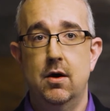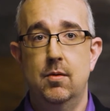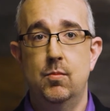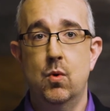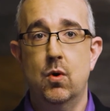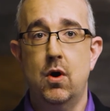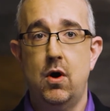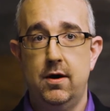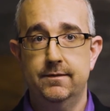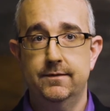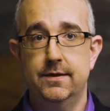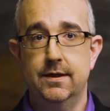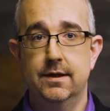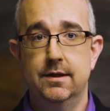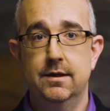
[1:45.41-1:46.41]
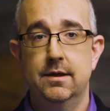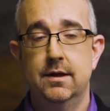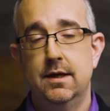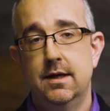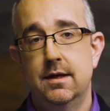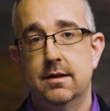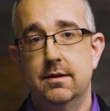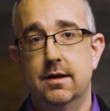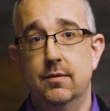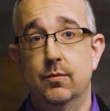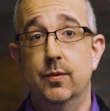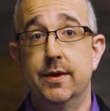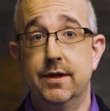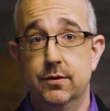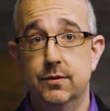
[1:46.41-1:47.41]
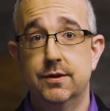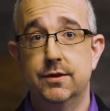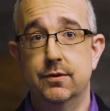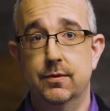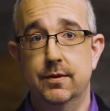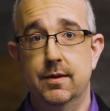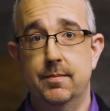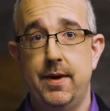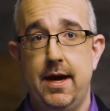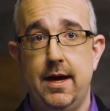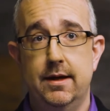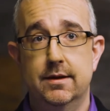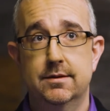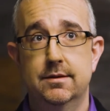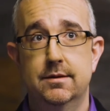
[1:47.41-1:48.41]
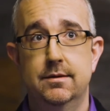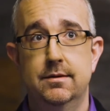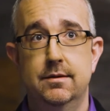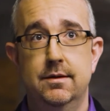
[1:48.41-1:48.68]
more often than we used to in the past.